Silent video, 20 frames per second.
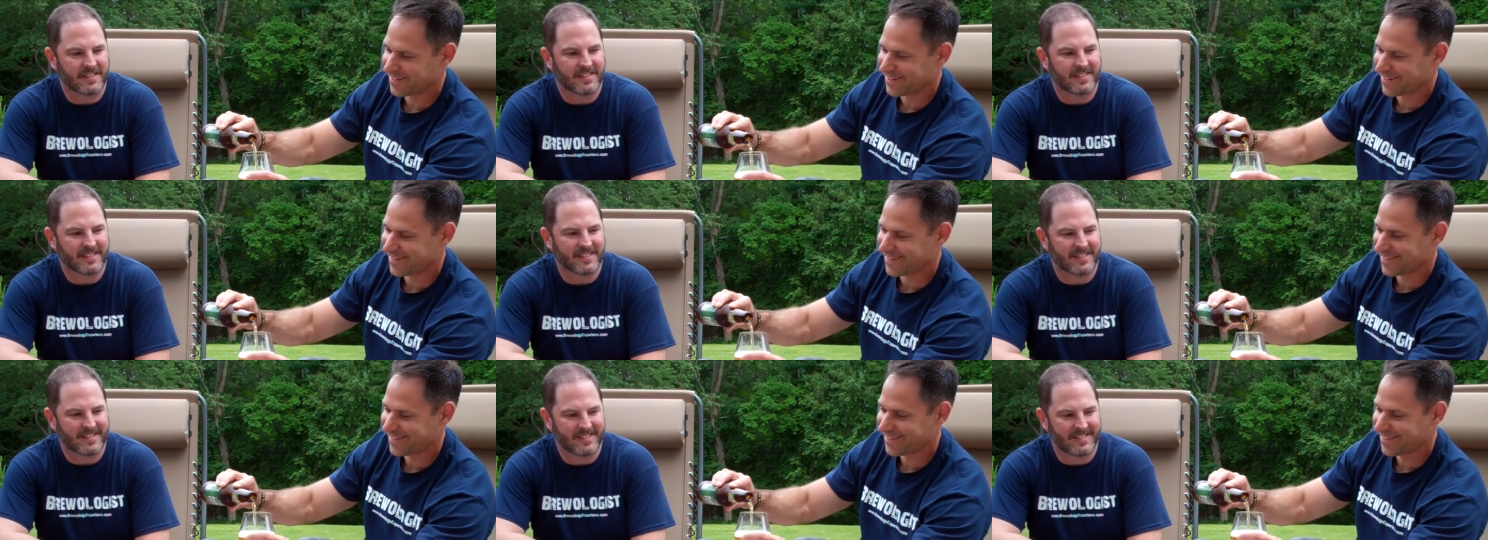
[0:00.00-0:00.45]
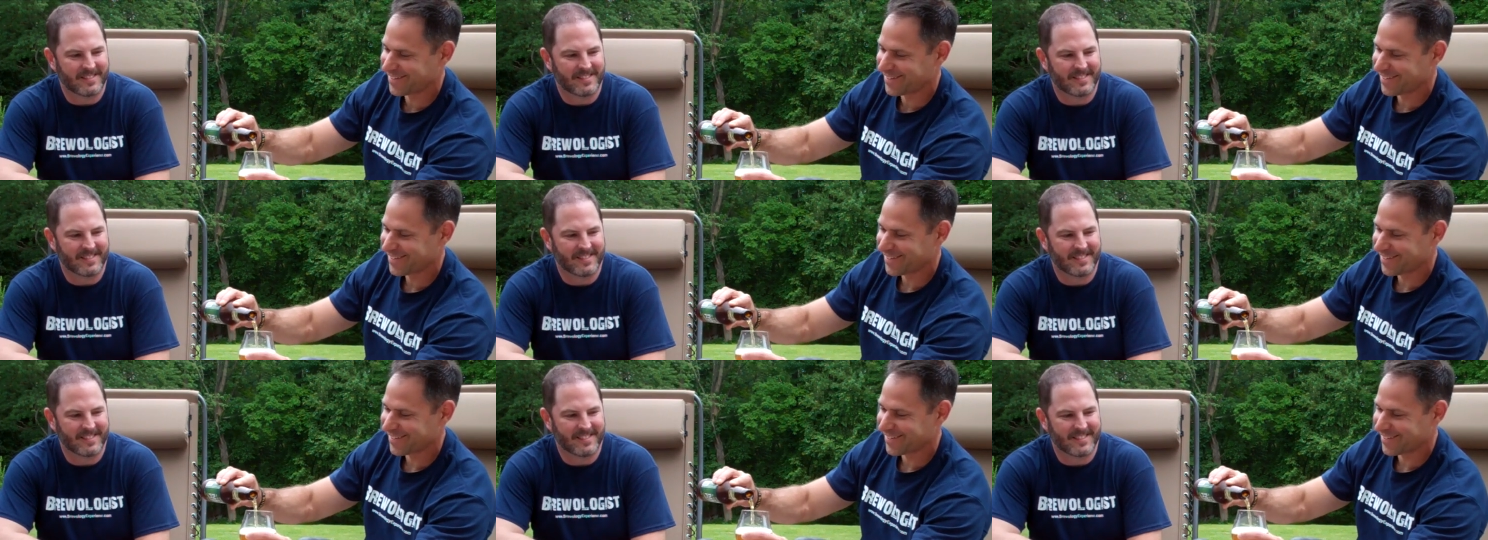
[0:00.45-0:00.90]

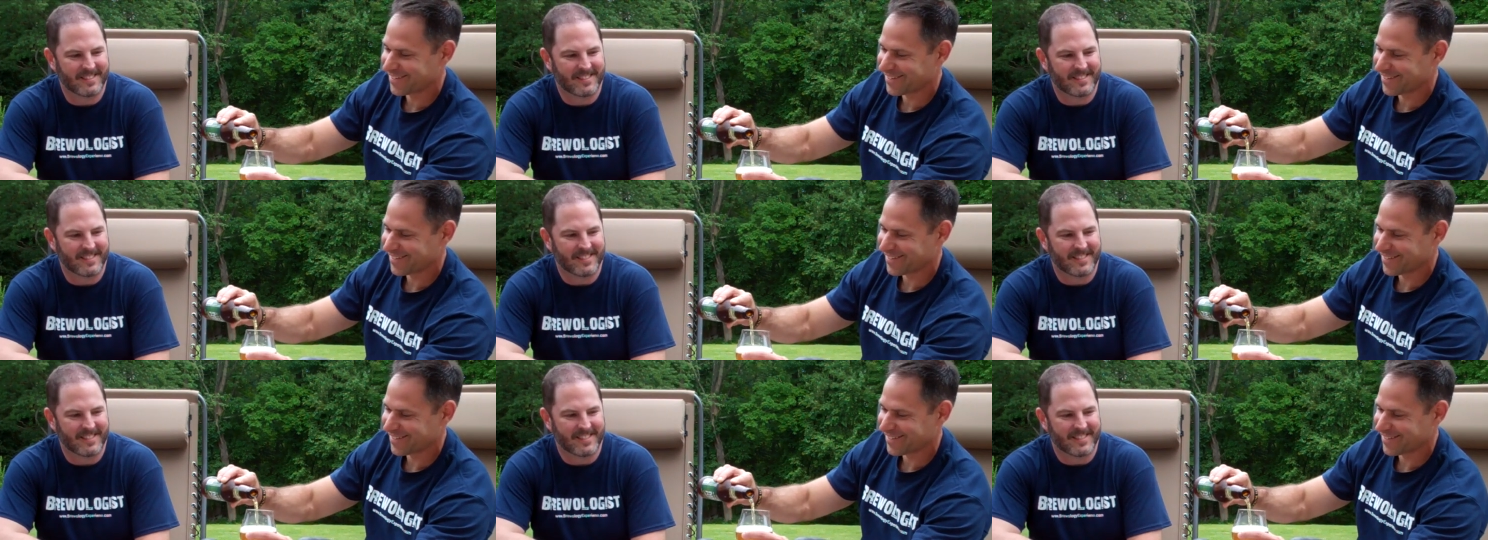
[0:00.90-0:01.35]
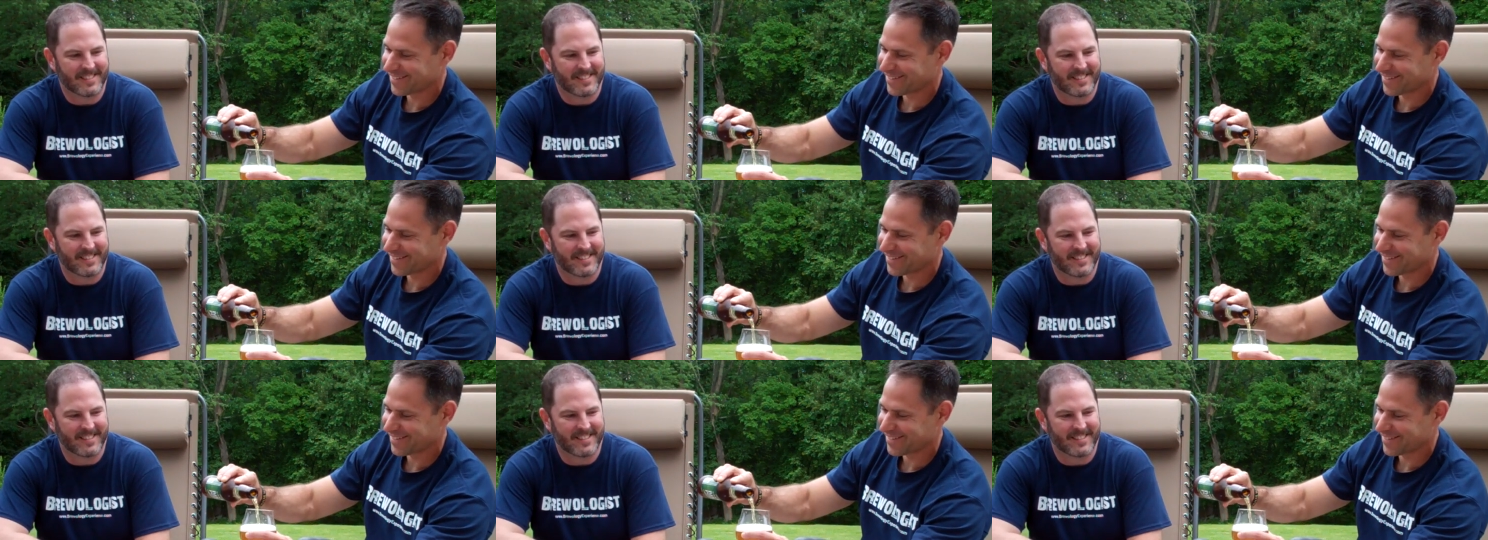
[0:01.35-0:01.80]

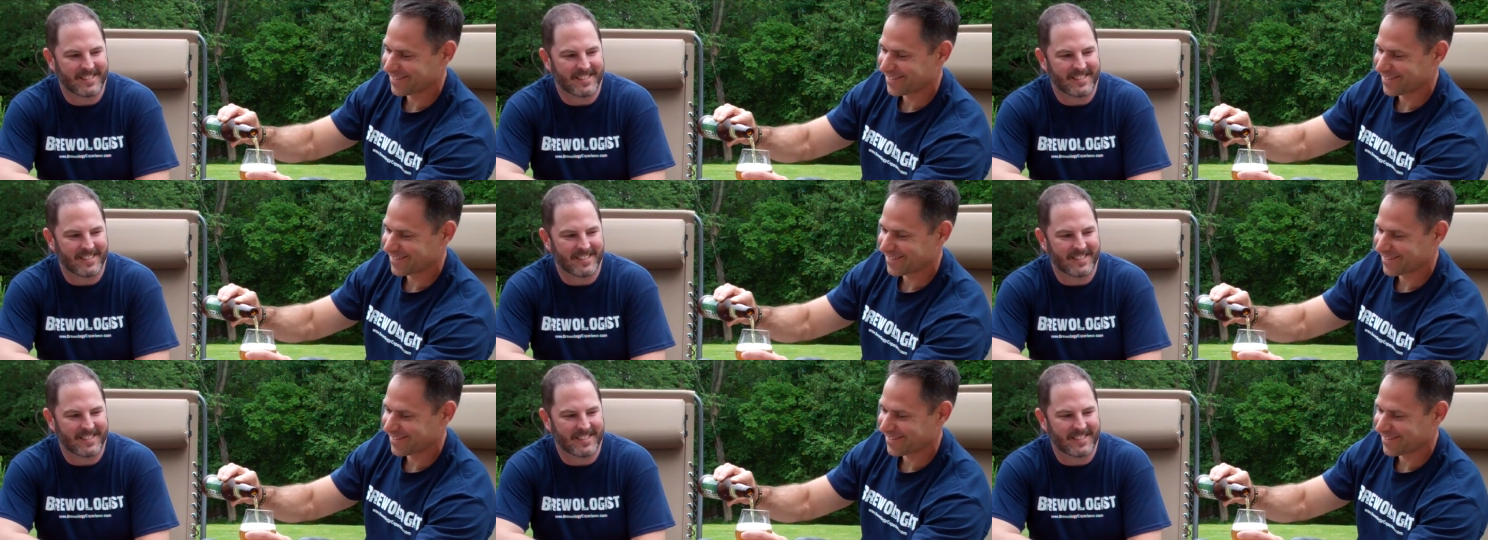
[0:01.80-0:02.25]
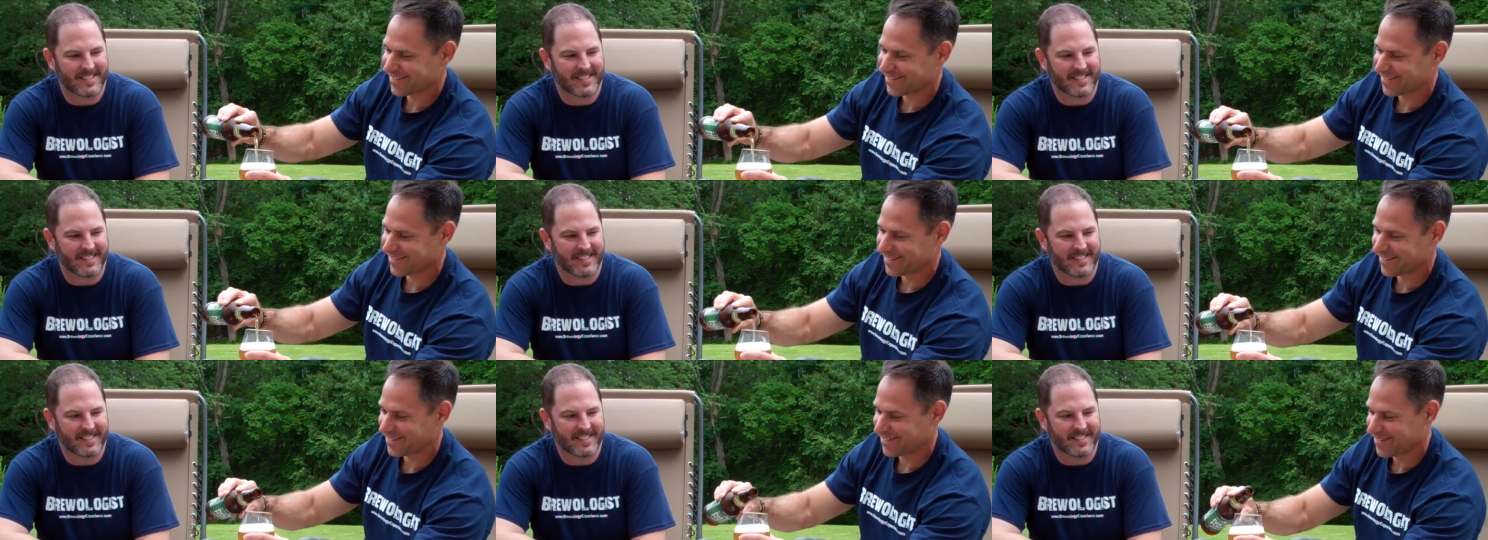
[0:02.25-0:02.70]

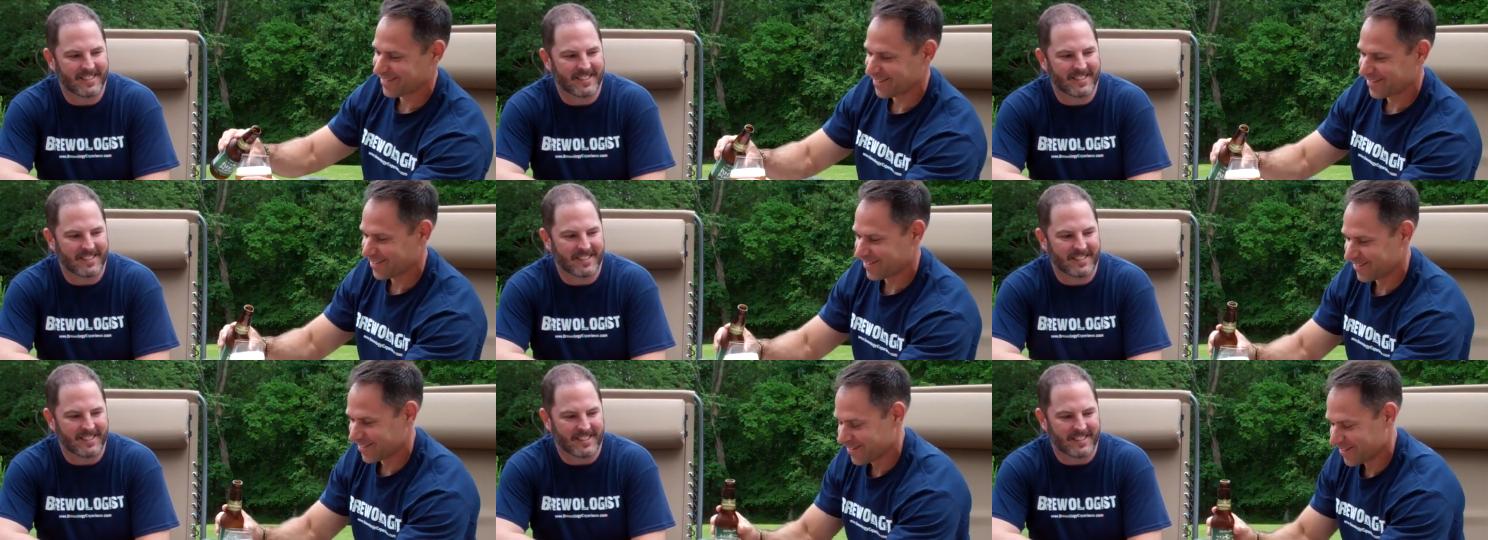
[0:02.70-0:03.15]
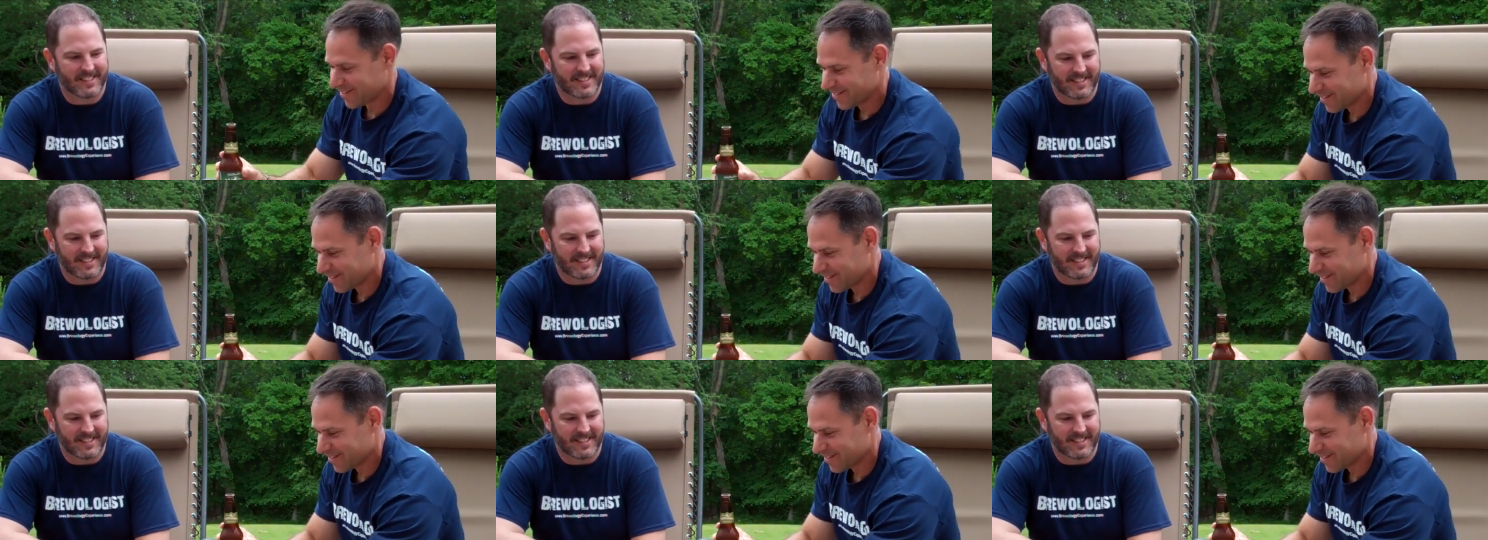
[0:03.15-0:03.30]
(silence)